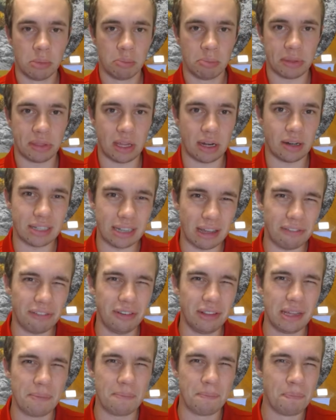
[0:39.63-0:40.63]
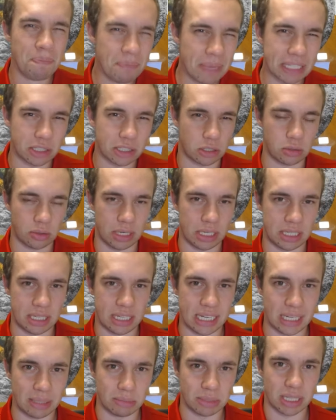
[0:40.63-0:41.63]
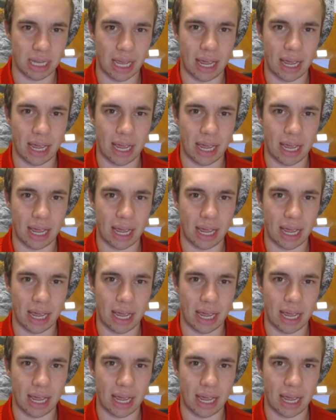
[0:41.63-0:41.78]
but they're definitely mystery teams